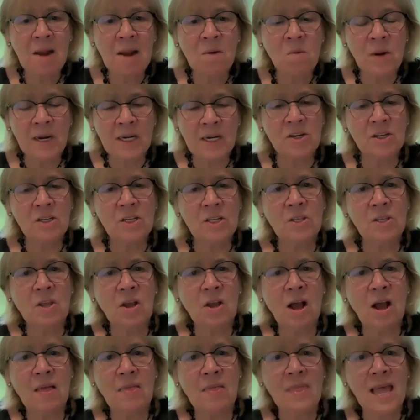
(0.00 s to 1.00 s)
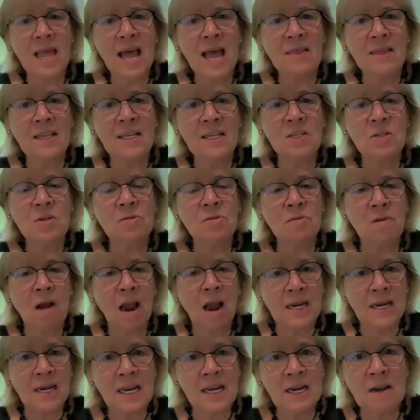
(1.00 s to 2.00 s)
And we just thought that this
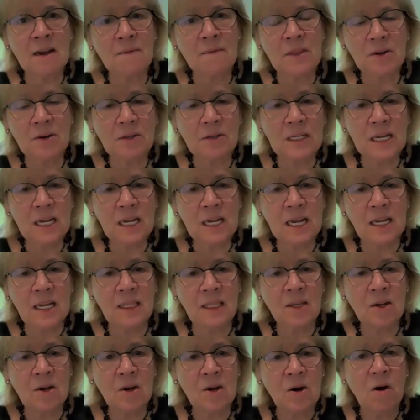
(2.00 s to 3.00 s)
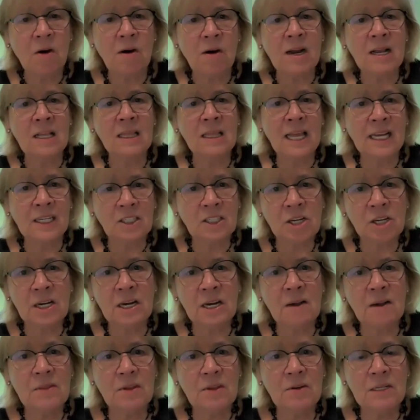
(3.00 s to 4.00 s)
grinding of their teeth or
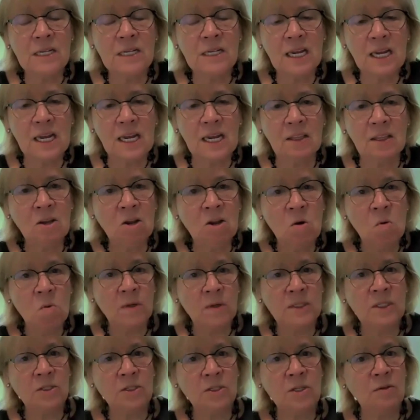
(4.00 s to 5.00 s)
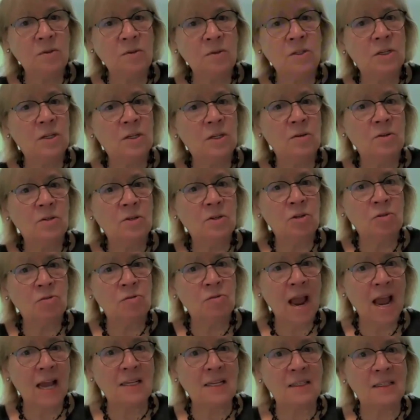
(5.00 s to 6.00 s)
clenching of their teeth was due to
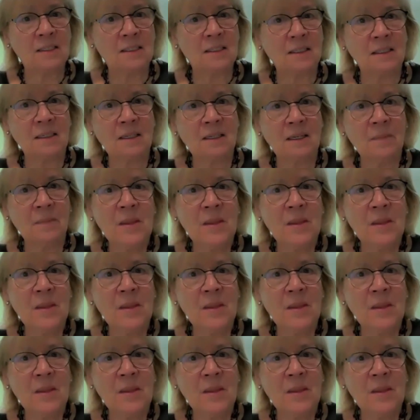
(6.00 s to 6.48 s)
stress